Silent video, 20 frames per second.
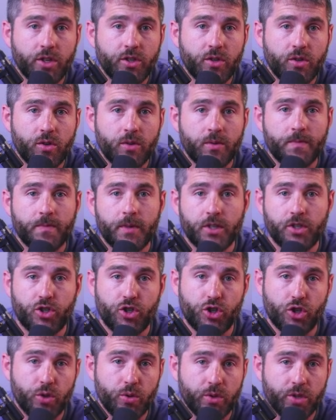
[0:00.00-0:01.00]
want to do
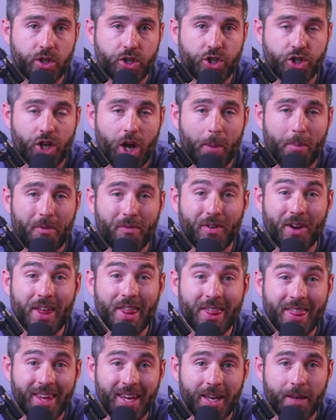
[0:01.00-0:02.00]
is choose a
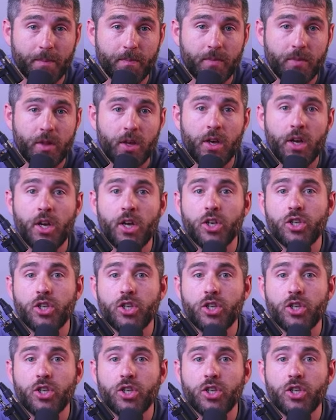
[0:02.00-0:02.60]
Shopify theme.